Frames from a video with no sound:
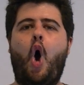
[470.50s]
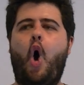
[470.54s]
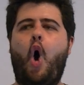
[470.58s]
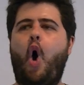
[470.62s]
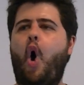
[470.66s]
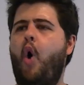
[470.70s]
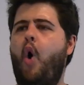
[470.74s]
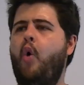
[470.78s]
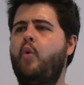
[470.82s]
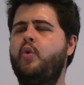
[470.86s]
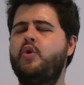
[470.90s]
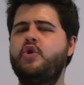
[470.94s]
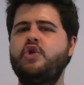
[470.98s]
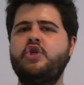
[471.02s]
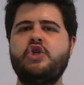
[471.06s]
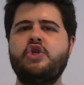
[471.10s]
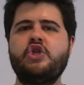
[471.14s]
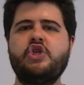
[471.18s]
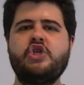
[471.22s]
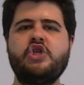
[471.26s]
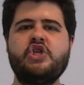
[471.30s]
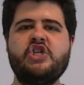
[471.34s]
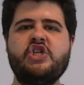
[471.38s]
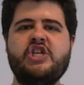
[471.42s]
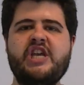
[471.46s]
oh
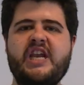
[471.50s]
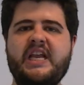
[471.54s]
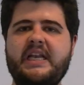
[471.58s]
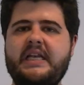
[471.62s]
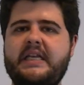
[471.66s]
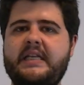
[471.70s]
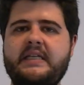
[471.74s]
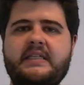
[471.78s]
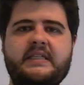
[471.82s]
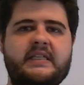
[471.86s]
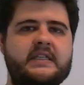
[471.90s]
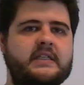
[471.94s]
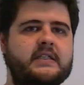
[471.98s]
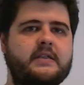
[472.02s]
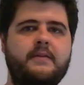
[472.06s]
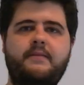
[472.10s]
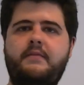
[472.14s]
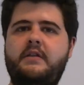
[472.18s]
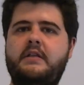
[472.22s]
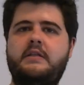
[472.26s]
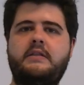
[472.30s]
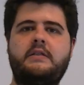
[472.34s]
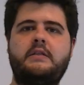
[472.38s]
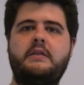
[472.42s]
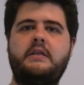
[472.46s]
shit, this
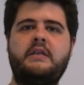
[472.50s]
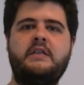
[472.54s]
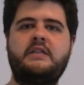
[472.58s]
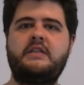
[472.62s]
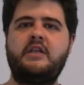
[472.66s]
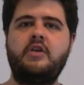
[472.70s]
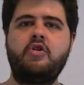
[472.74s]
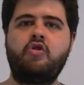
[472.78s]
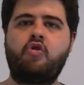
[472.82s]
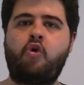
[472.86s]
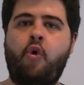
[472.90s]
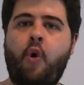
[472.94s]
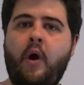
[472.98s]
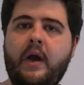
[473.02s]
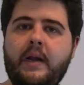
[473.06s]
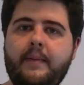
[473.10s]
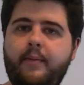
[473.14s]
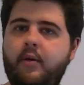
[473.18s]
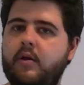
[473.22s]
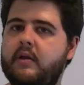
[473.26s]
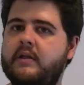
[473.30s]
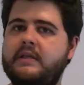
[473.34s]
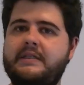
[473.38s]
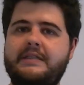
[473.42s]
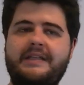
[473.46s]
is
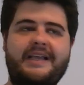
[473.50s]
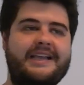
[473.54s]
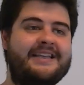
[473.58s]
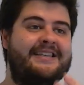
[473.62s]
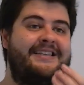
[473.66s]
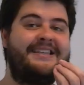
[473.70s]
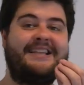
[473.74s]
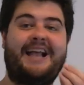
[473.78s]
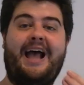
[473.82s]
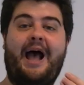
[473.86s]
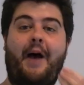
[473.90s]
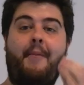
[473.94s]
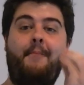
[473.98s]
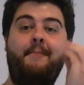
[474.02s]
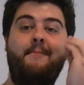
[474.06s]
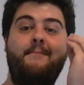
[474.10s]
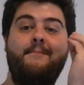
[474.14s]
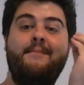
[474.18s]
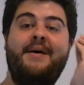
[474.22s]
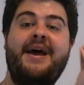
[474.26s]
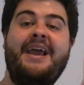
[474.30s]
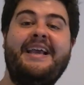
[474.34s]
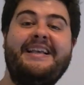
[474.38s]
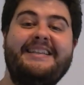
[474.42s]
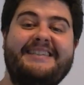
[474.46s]
incredible, it's
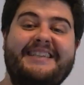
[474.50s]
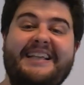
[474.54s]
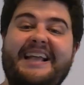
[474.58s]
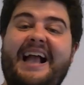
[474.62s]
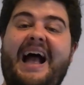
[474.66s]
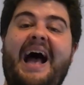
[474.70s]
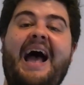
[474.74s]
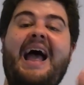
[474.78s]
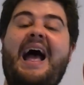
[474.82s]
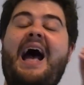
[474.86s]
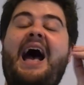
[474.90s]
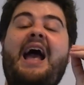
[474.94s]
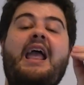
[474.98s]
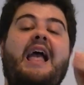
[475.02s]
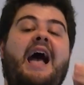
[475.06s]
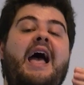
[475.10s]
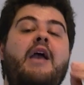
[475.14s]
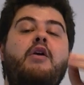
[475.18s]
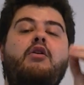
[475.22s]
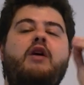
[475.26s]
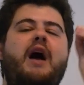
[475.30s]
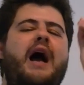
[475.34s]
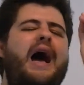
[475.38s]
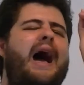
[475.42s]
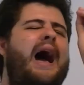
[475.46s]
amazing.
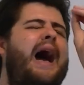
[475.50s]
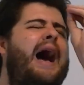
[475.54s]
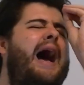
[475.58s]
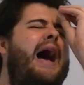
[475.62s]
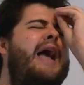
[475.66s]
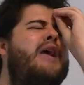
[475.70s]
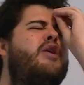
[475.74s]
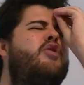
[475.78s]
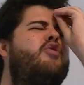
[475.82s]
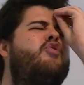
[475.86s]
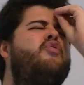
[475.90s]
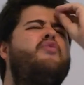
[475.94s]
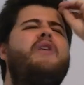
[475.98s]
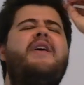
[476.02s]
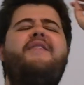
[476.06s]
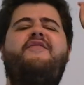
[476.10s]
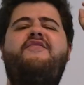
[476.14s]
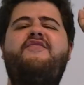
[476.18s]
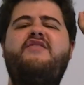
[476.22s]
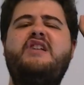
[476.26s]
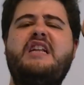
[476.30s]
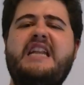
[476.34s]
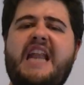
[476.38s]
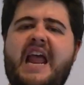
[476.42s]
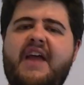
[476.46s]
I could
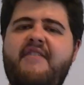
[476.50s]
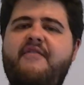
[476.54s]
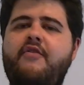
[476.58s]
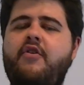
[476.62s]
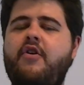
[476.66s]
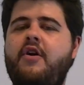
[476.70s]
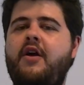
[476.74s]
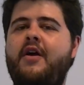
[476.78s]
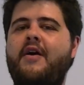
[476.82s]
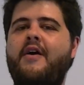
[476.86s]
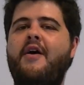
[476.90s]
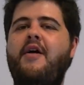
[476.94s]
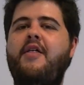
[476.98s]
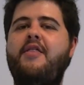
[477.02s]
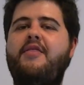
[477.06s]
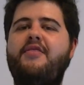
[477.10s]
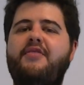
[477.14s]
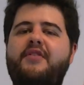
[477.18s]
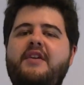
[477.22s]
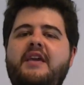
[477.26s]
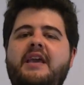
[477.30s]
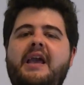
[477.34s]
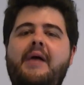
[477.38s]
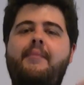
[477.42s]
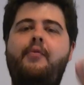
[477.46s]
have never
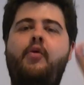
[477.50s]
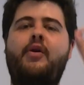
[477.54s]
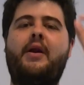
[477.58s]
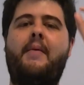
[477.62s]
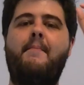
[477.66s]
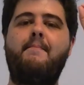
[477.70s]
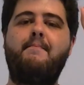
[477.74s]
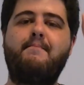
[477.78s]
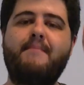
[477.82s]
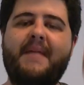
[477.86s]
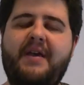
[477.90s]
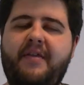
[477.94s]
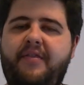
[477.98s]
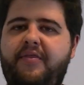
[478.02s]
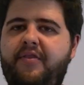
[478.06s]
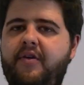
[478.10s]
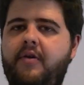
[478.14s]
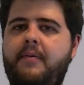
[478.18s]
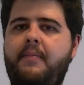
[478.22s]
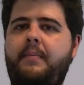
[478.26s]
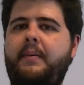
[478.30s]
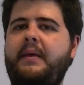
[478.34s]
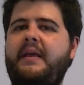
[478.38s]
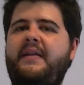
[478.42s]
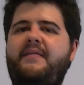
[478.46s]
think about a
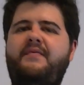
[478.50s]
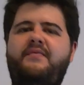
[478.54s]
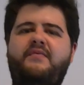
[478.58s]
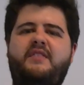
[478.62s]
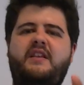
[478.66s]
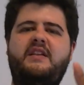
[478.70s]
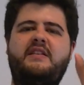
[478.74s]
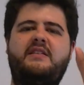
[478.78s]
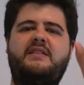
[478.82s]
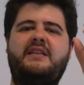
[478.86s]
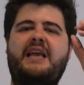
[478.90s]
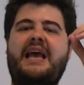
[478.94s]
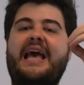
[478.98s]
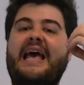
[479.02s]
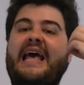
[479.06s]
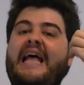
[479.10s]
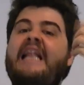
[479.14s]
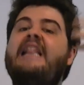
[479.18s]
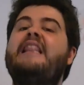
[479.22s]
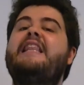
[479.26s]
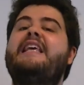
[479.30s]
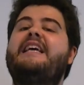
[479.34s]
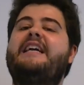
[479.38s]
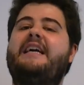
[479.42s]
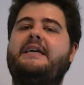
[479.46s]
method being this
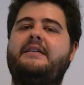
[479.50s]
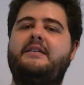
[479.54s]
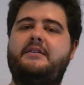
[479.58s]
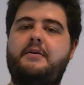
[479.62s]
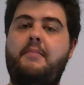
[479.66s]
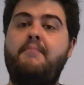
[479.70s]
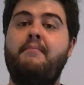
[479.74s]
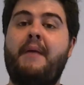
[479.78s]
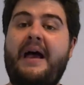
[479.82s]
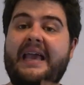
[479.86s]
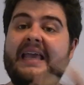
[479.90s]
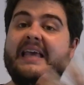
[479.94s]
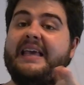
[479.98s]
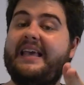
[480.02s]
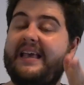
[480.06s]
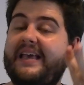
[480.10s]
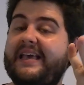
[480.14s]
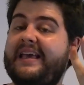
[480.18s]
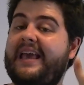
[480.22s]
elegant. Mike